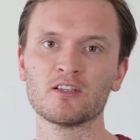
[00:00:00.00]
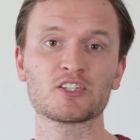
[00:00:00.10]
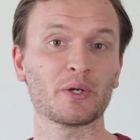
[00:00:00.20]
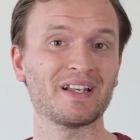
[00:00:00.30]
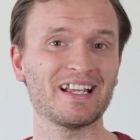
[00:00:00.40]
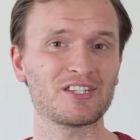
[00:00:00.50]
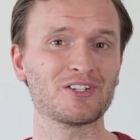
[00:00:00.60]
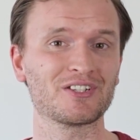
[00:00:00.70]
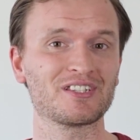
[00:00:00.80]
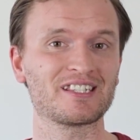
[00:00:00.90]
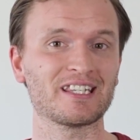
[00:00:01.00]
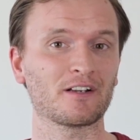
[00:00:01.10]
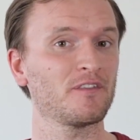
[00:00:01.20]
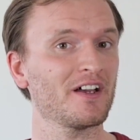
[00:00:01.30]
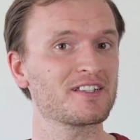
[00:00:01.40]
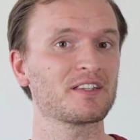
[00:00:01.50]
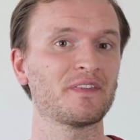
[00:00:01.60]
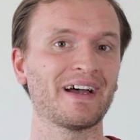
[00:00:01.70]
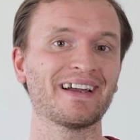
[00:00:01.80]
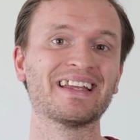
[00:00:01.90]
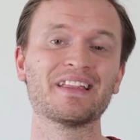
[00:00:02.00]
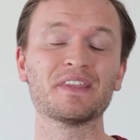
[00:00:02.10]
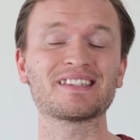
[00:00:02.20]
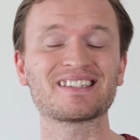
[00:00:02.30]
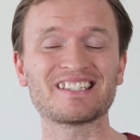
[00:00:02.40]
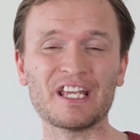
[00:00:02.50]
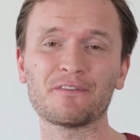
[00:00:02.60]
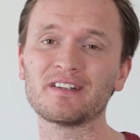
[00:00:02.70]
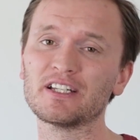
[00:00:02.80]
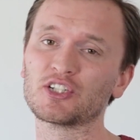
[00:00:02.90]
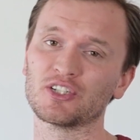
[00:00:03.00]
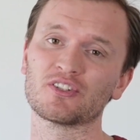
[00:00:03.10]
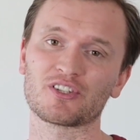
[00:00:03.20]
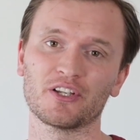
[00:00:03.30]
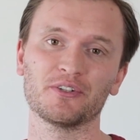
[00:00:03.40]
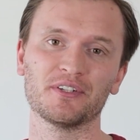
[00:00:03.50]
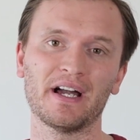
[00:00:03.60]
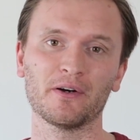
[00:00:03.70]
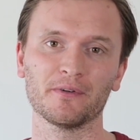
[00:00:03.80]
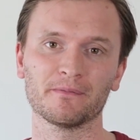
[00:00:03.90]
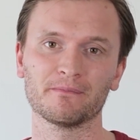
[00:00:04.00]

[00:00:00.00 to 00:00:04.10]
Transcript: So unless you can stick faster than that, this definitely shouldn't slow you down.